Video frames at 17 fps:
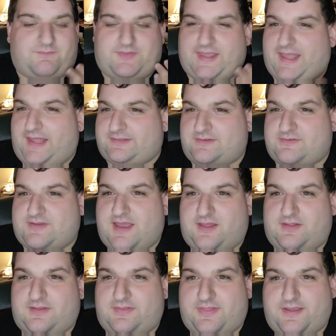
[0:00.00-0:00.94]
They got the
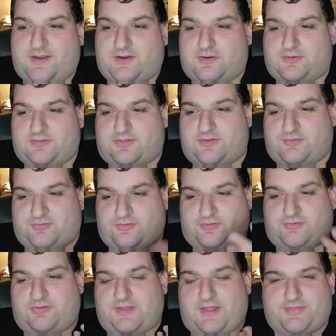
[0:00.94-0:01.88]
talent there. There's
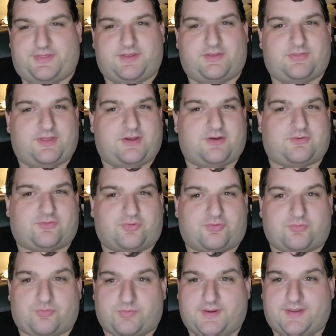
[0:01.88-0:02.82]
just nothing there to
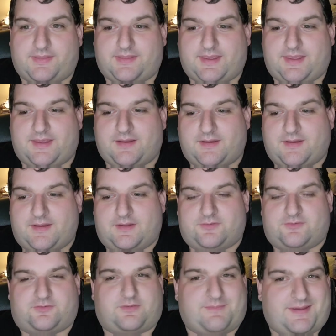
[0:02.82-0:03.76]
really
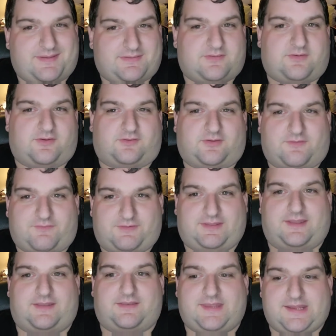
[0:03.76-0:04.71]
cement this as something
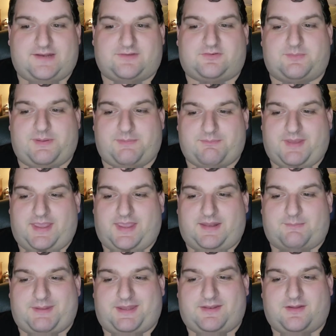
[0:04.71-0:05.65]
that needed to be
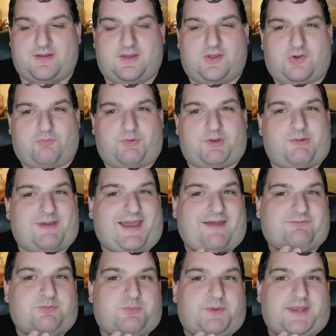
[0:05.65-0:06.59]
made. I mean, when you
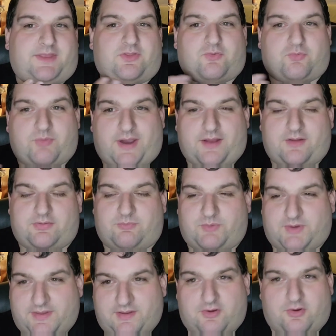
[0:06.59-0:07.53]
have to bring in the one
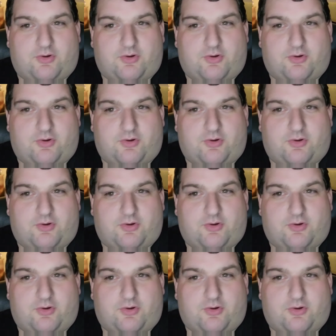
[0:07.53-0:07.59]
of the